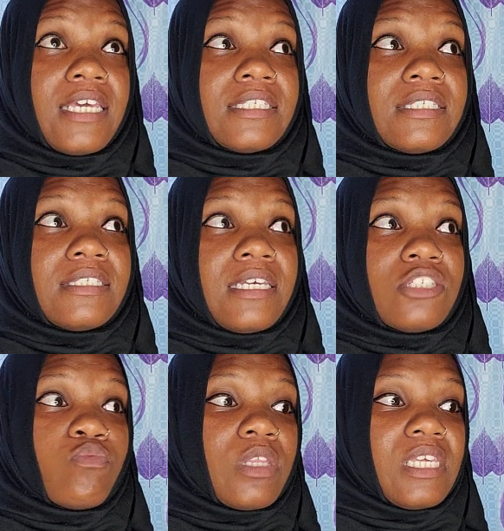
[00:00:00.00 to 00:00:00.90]
it's
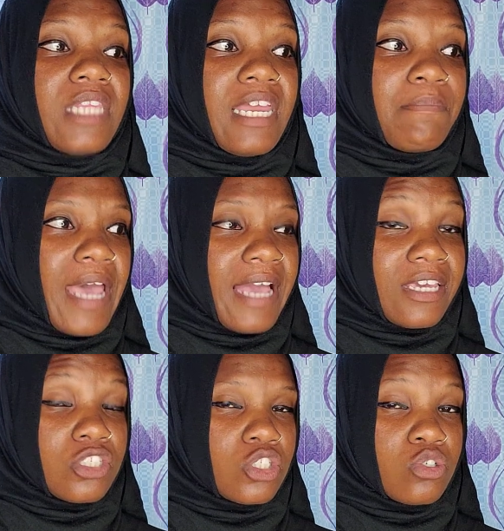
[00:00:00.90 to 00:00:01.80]
it's really laid
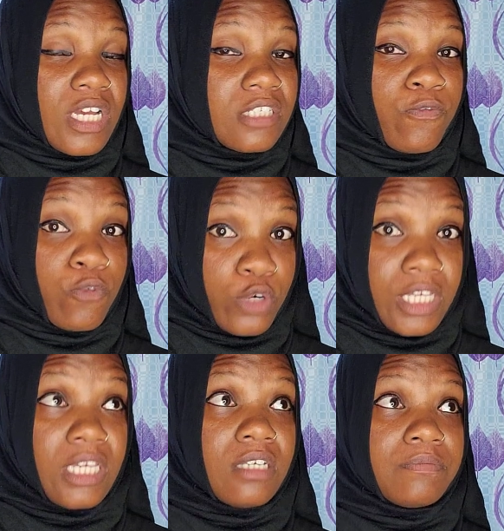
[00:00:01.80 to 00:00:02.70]
back, it's
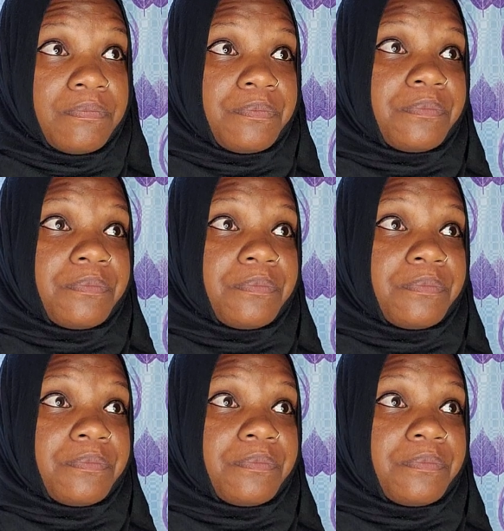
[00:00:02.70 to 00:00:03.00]
stress-free.